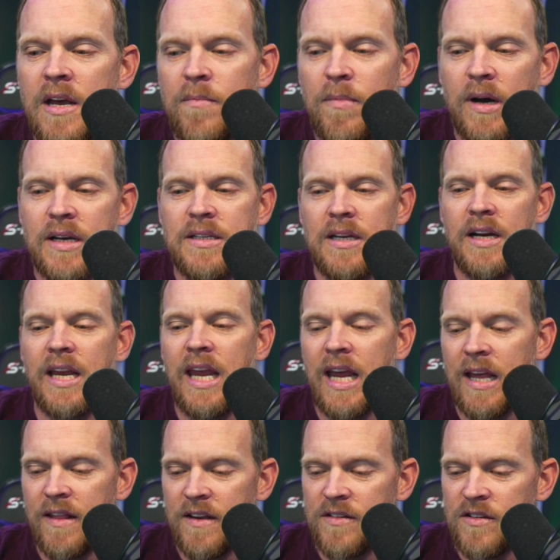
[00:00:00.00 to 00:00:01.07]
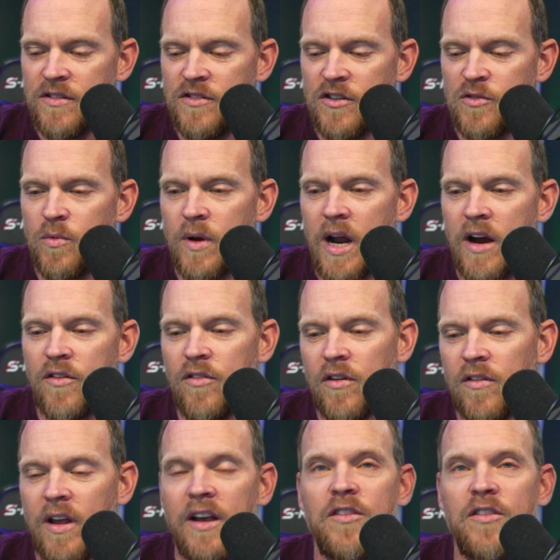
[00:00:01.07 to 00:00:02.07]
But again, this is just what ours looks like.